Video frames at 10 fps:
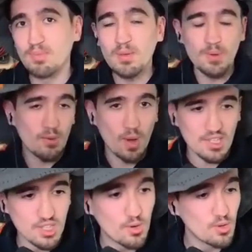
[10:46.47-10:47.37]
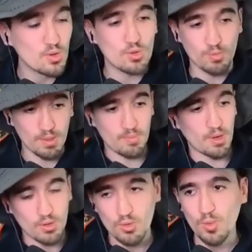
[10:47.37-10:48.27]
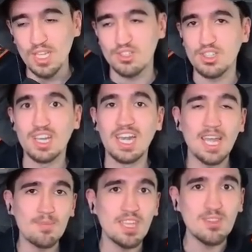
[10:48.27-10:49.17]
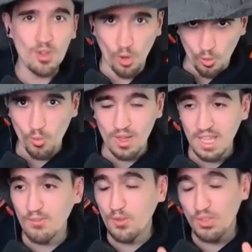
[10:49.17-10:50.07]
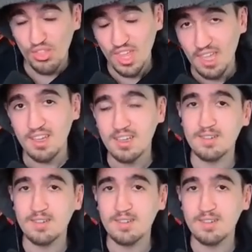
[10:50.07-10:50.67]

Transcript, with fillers: people watching on YouTube, people on Twitch, let me know if you think